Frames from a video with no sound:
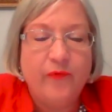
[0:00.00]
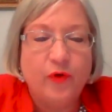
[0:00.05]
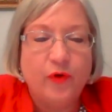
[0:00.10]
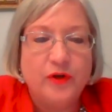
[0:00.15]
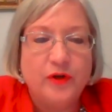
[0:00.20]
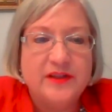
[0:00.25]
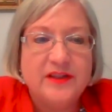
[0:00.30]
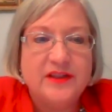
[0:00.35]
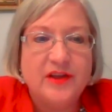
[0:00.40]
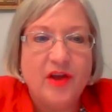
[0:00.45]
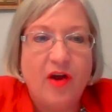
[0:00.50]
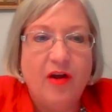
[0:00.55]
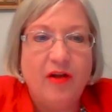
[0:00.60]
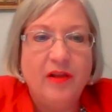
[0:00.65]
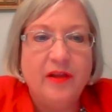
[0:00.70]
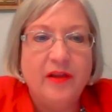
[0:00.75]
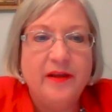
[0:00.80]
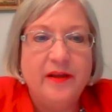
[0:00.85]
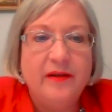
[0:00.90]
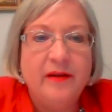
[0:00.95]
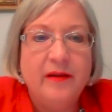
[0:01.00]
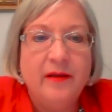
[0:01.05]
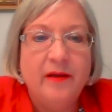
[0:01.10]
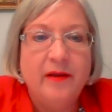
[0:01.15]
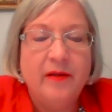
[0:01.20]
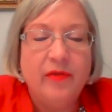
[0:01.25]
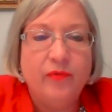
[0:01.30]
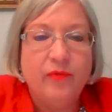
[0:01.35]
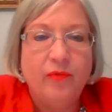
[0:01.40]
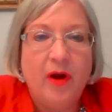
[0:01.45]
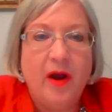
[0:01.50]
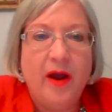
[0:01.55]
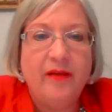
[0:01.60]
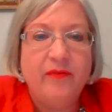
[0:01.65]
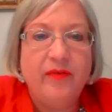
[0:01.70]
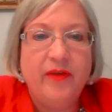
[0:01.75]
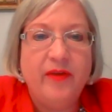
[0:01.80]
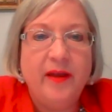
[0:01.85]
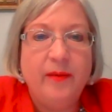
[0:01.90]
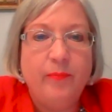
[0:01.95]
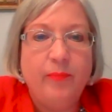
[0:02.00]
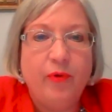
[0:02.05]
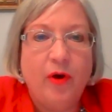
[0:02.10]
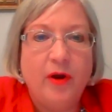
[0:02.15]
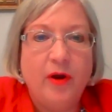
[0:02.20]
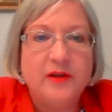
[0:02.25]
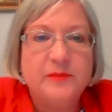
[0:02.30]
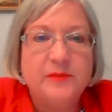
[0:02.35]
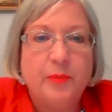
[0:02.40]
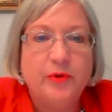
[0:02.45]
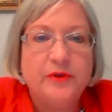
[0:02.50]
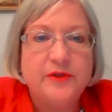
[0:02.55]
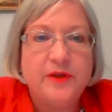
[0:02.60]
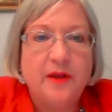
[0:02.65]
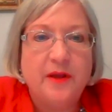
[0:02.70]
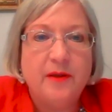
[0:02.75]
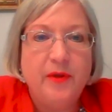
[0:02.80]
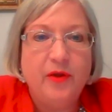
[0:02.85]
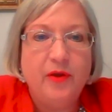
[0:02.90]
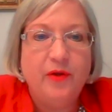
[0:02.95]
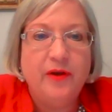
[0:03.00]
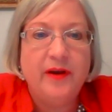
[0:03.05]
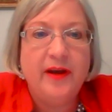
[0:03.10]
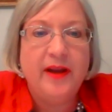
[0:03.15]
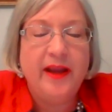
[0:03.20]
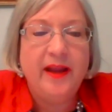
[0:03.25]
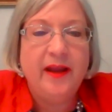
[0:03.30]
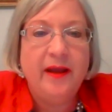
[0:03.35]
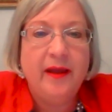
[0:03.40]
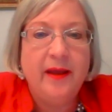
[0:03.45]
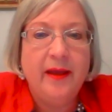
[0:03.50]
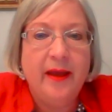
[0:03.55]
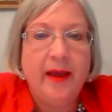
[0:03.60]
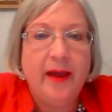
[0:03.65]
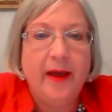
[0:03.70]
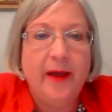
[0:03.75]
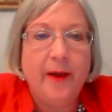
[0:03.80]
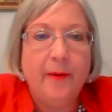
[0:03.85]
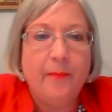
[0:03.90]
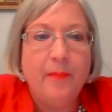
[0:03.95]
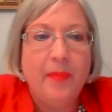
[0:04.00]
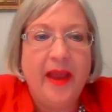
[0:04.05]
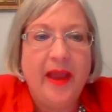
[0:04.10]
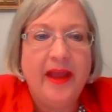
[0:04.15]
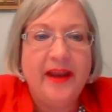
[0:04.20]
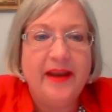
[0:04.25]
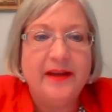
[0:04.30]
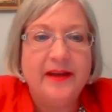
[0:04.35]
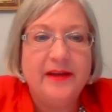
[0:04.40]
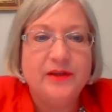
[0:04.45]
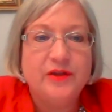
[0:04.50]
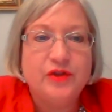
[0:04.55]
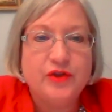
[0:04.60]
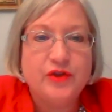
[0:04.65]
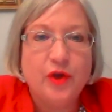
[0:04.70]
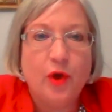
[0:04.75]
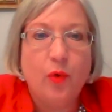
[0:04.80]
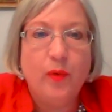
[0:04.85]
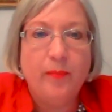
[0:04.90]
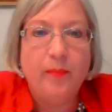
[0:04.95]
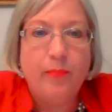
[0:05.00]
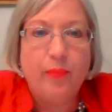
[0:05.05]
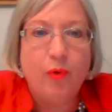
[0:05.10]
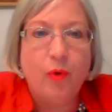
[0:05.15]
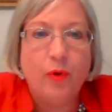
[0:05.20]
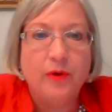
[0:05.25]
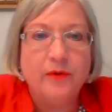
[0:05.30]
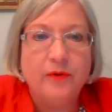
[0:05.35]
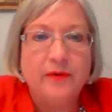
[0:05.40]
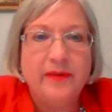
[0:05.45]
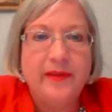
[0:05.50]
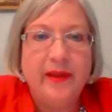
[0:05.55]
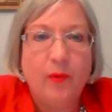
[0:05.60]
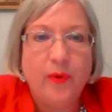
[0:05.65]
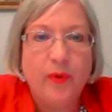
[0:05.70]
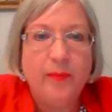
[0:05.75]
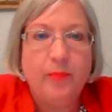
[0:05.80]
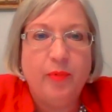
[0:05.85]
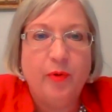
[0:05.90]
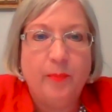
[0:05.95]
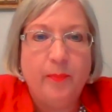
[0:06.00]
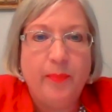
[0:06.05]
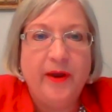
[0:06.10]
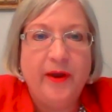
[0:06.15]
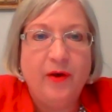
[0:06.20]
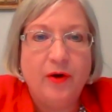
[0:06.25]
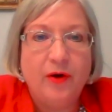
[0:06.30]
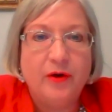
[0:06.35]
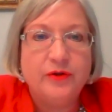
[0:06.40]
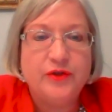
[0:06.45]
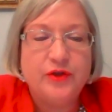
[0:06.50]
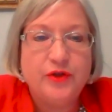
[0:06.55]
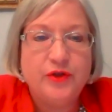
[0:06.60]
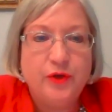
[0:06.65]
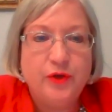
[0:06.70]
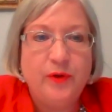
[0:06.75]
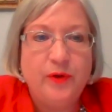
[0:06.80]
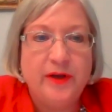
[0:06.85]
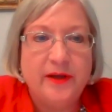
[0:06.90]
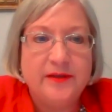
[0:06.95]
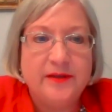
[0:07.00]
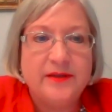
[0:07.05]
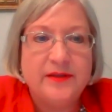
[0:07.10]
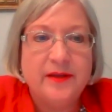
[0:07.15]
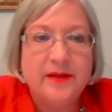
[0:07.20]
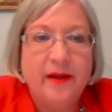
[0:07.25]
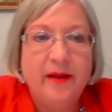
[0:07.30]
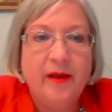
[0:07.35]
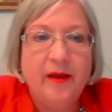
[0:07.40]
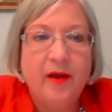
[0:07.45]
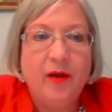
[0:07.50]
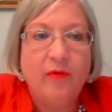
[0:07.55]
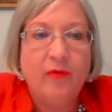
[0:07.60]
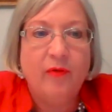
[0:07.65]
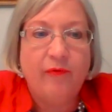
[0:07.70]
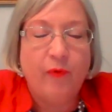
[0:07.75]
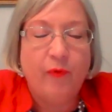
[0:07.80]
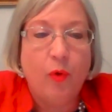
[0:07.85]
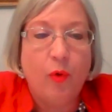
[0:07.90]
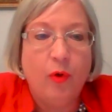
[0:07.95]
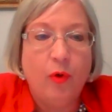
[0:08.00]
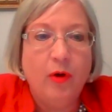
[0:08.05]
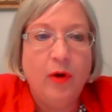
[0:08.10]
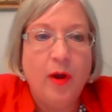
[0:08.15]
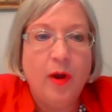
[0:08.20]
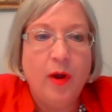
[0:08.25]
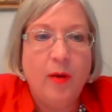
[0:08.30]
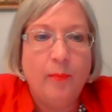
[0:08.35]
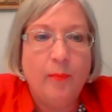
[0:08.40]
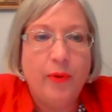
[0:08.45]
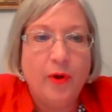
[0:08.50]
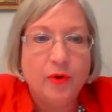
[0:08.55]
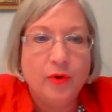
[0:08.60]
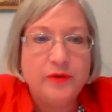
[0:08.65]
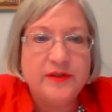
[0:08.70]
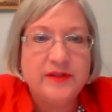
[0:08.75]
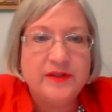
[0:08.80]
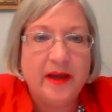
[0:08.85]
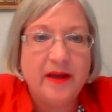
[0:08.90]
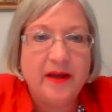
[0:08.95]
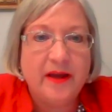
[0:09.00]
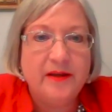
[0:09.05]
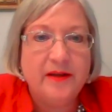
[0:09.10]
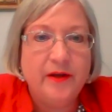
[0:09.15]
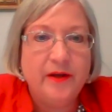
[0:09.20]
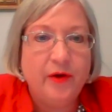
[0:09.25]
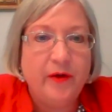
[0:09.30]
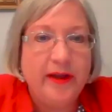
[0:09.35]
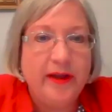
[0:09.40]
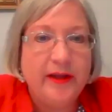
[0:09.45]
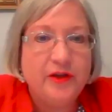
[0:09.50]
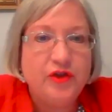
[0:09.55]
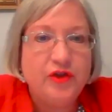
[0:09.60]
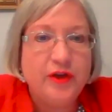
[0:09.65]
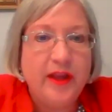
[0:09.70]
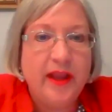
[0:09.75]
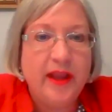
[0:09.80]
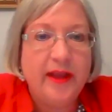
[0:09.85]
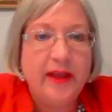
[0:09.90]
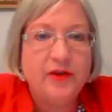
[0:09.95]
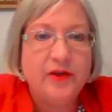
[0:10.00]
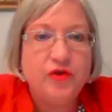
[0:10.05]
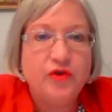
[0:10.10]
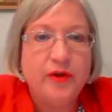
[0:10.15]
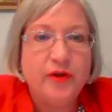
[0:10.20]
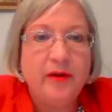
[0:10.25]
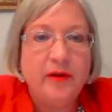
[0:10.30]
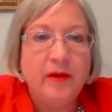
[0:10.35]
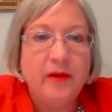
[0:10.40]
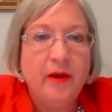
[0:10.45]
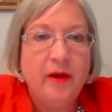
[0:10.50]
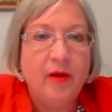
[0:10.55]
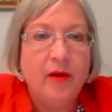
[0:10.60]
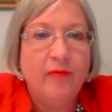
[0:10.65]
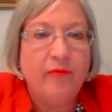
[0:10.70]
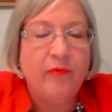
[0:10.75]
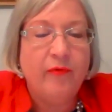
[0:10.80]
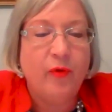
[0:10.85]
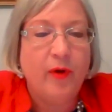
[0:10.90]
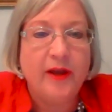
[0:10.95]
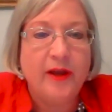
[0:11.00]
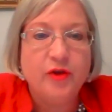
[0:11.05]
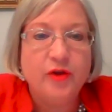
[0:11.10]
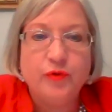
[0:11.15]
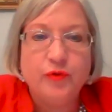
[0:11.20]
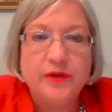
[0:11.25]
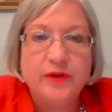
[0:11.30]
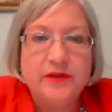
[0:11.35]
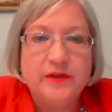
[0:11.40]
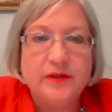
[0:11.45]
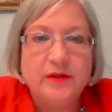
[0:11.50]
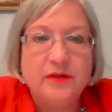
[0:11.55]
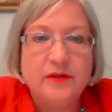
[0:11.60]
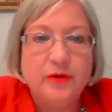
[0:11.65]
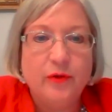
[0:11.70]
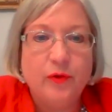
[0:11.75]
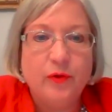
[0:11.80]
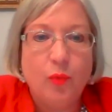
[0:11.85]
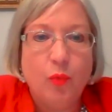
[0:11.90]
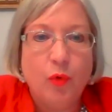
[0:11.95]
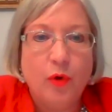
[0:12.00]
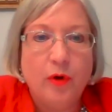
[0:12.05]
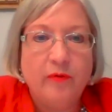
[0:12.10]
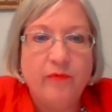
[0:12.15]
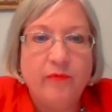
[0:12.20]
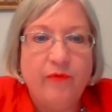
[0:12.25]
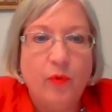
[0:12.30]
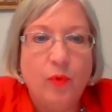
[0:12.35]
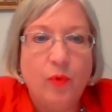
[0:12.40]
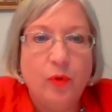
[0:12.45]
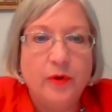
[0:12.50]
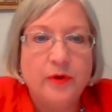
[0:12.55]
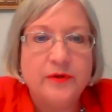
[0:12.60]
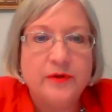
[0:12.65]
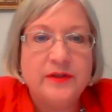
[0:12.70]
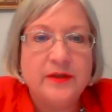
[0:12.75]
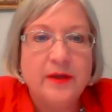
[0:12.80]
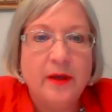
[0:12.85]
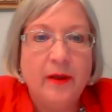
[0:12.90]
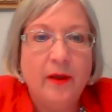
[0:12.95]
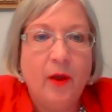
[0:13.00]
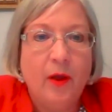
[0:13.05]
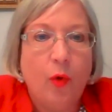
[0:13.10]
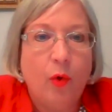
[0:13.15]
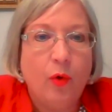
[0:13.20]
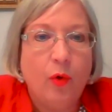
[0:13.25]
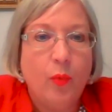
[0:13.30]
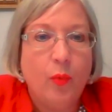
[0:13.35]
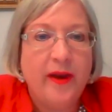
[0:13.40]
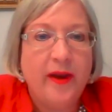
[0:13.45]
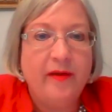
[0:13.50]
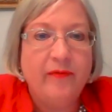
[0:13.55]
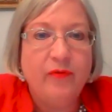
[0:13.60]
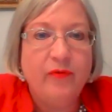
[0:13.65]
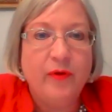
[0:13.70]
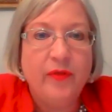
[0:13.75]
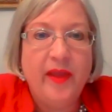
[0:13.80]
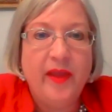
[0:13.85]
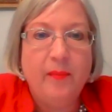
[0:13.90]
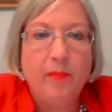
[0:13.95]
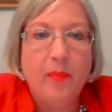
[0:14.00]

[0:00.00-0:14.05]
a solid, thriving, prosperous community. And it is so important that we prepare our students for post-secondary education, for entrance into the workforce, or whatever they